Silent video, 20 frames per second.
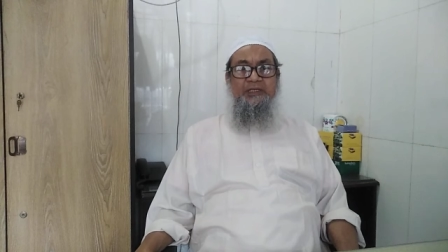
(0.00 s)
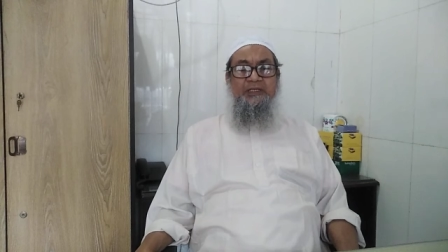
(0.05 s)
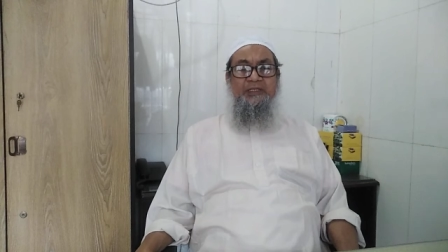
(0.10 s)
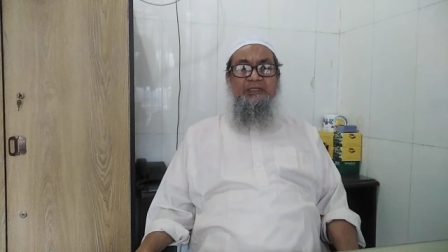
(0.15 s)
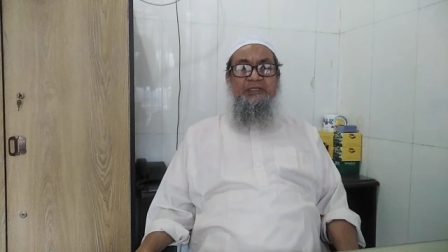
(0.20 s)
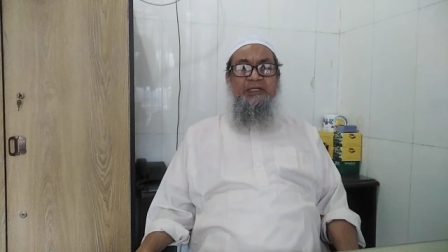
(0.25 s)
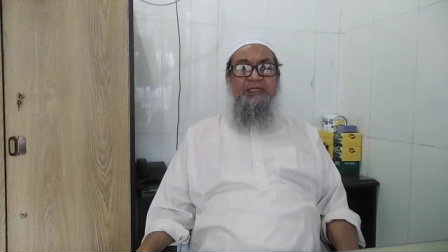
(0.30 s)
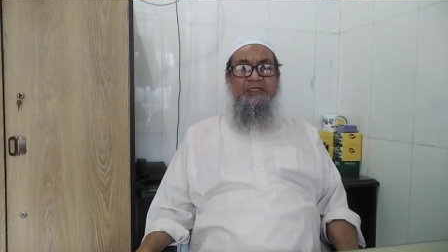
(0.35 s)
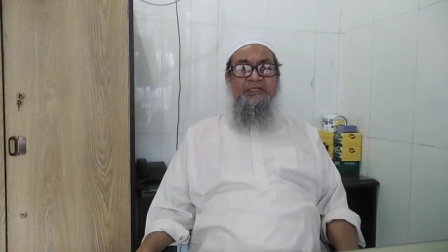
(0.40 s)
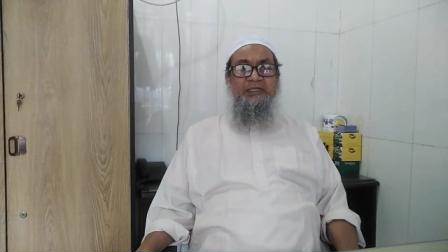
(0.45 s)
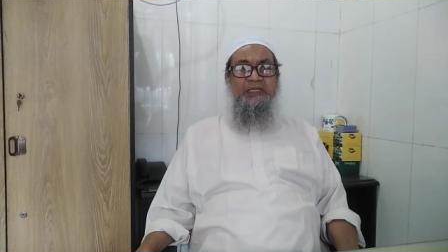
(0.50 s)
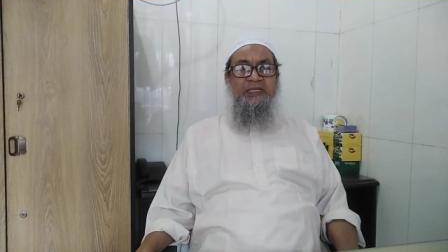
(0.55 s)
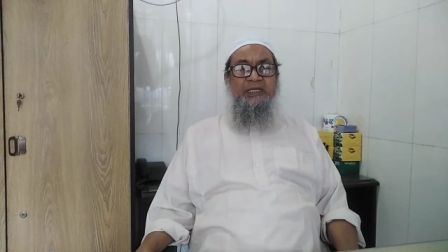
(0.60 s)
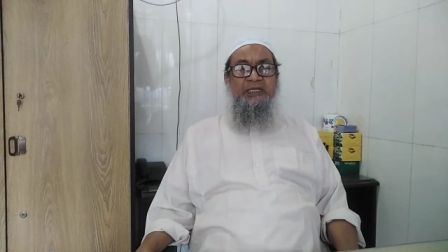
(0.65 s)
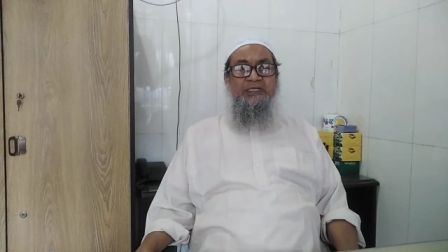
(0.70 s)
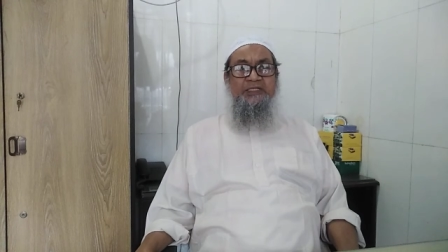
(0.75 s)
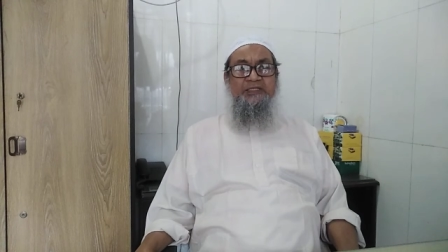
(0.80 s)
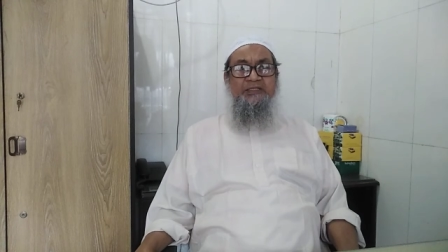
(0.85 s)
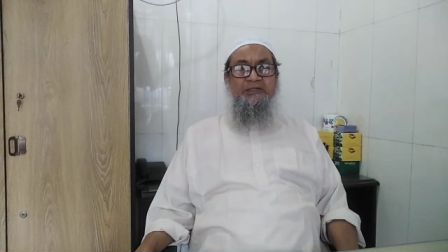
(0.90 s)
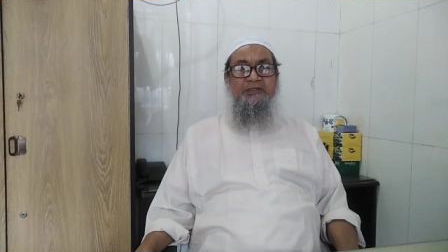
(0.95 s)
that
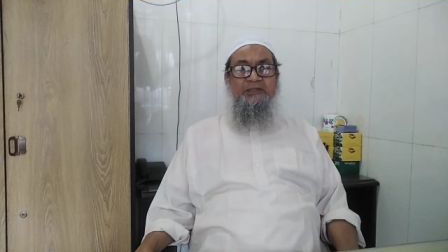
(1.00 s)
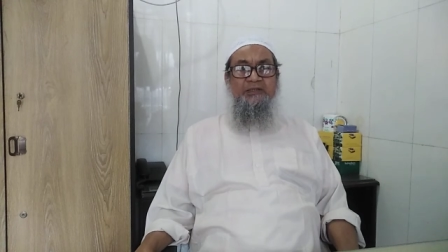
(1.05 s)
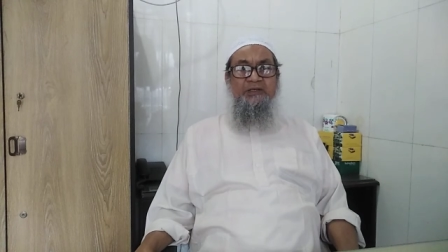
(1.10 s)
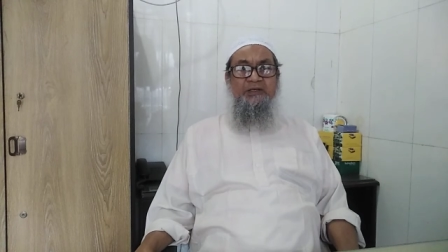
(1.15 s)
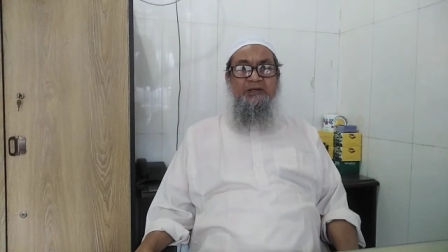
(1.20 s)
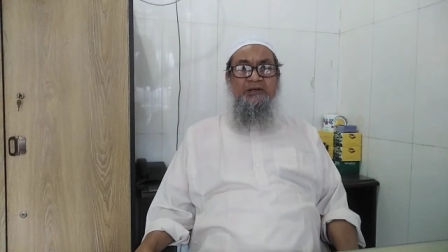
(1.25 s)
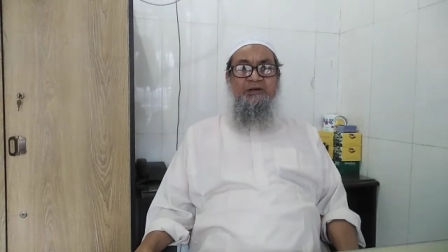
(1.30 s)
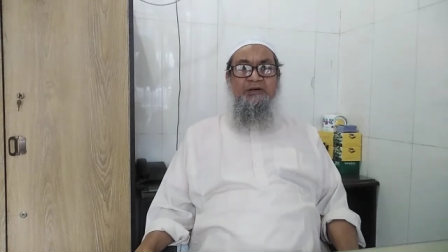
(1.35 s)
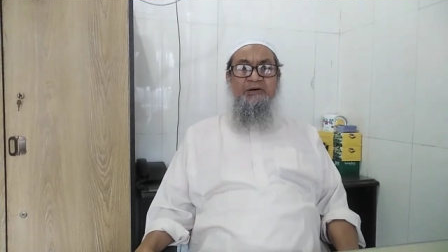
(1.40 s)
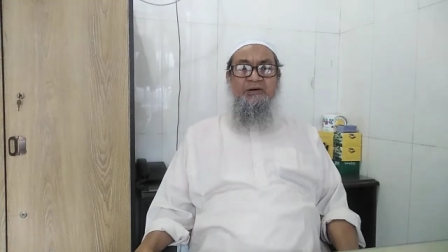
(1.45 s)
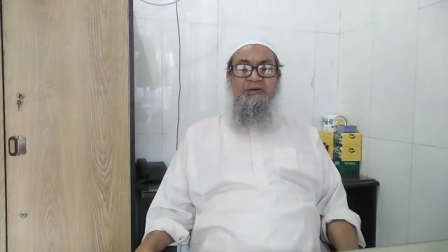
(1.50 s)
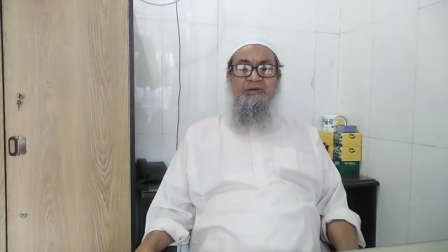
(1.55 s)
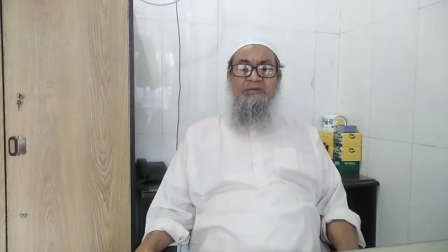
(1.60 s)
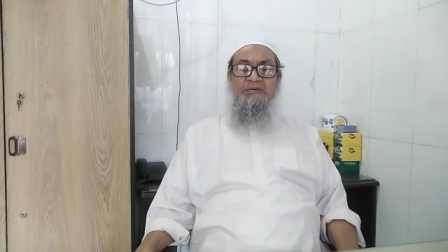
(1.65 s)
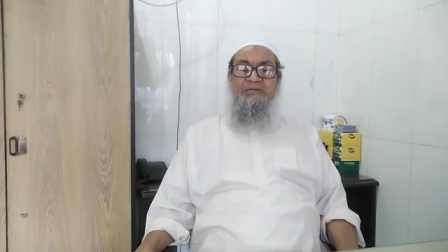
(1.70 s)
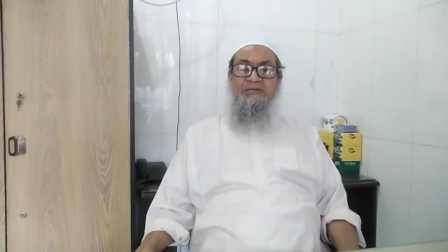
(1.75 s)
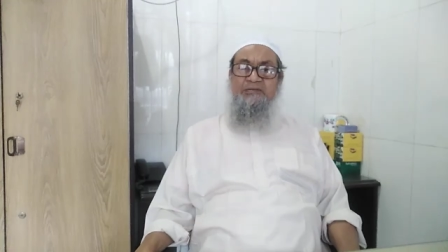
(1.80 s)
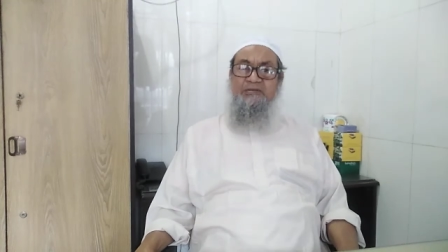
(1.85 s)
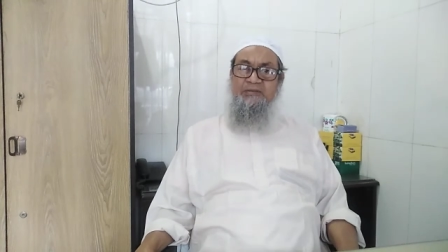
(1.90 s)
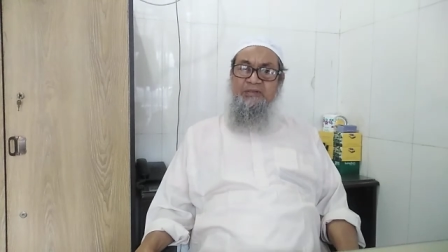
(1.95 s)
acts
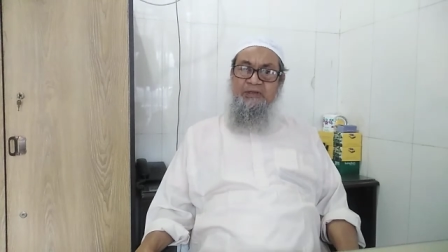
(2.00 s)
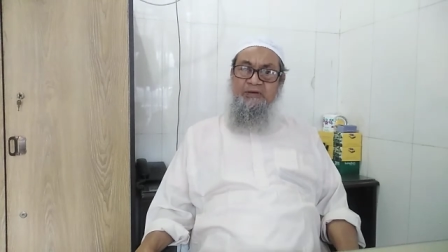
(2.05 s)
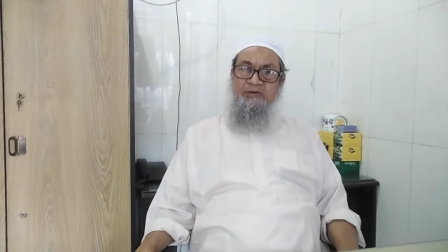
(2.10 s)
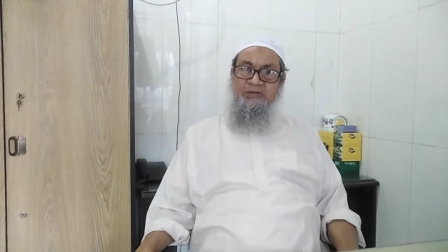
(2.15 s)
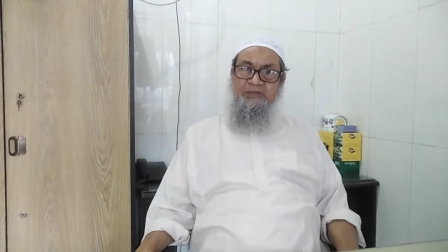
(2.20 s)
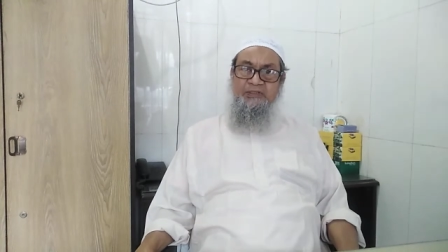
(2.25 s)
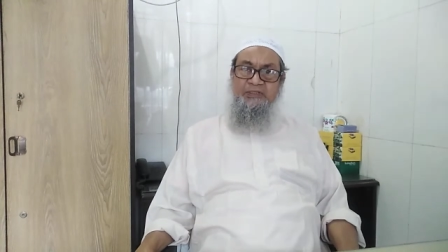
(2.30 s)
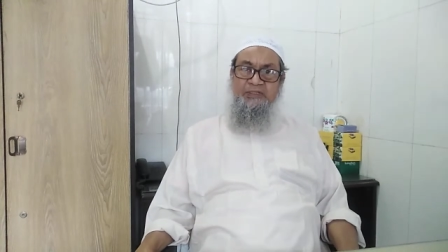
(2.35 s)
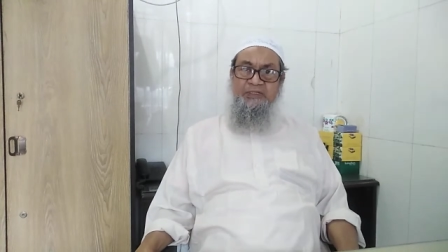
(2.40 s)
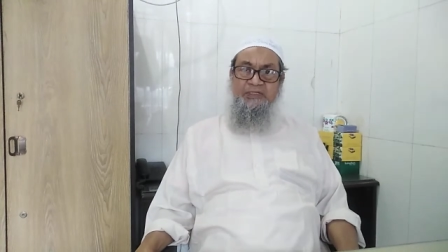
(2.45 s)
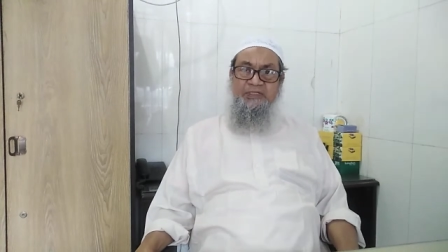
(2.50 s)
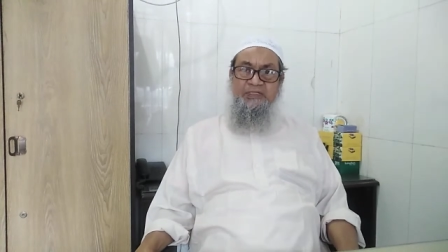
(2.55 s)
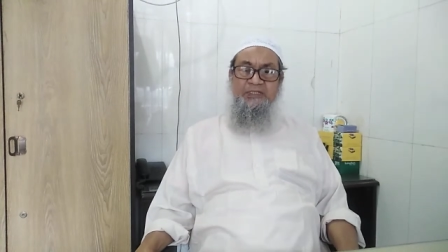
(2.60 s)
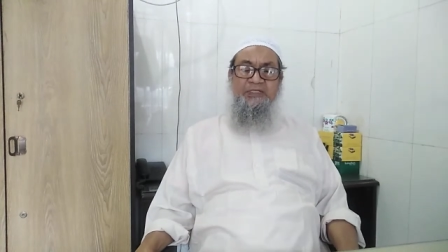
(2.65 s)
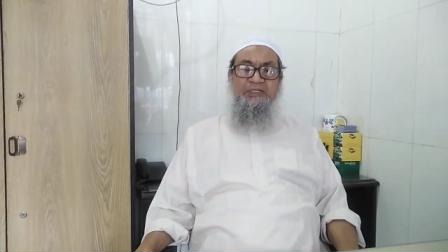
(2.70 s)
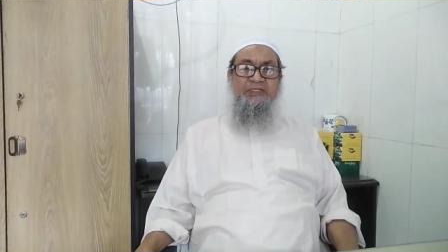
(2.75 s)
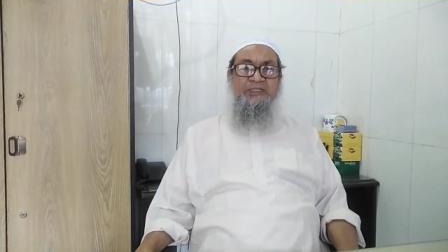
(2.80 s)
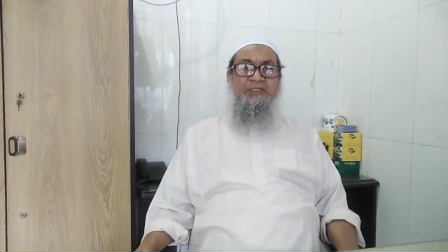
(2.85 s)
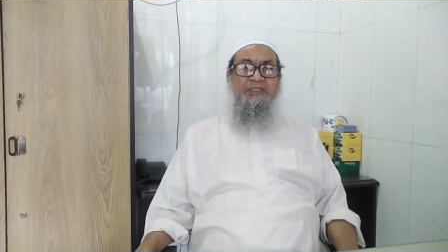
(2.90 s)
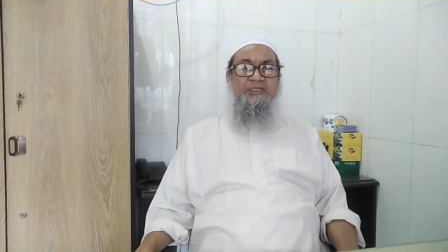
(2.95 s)
on the
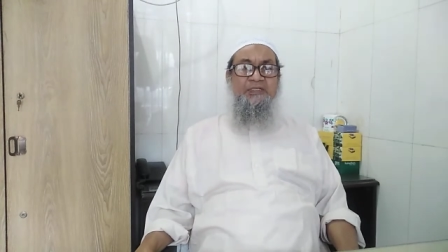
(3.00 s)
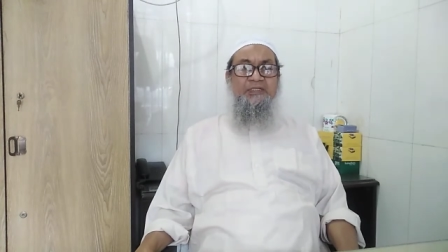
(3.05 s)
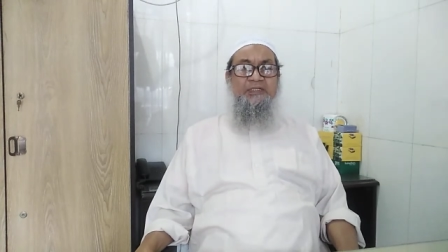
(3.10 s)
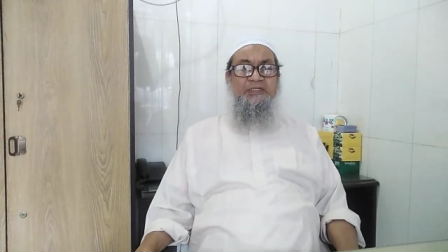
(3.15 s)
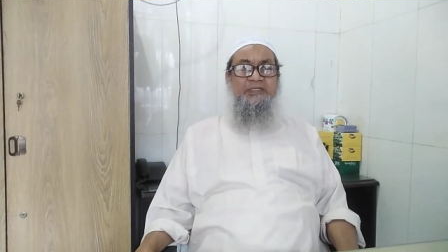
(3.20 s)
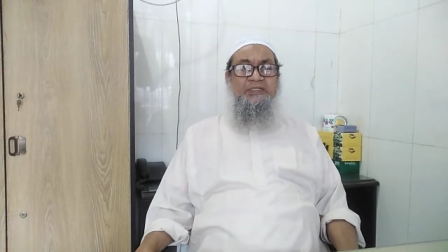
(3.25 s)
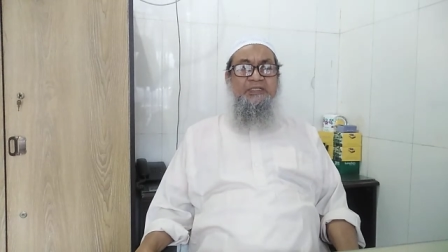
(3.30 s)
kidney,